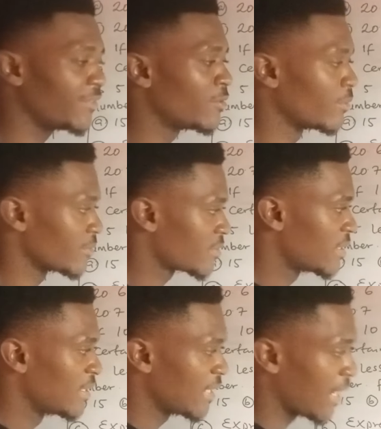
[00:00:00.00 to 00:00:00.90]

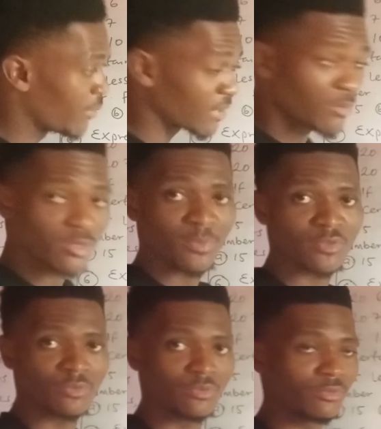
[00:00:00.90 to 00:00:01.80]
figures. And what are we
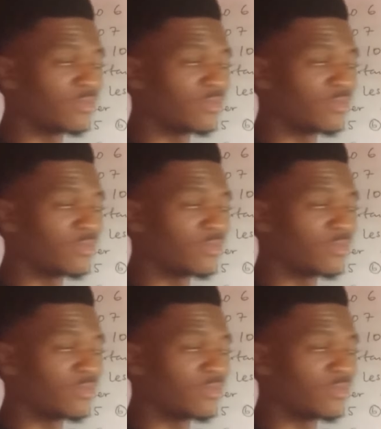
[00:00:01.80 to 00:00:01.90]
supposed to do?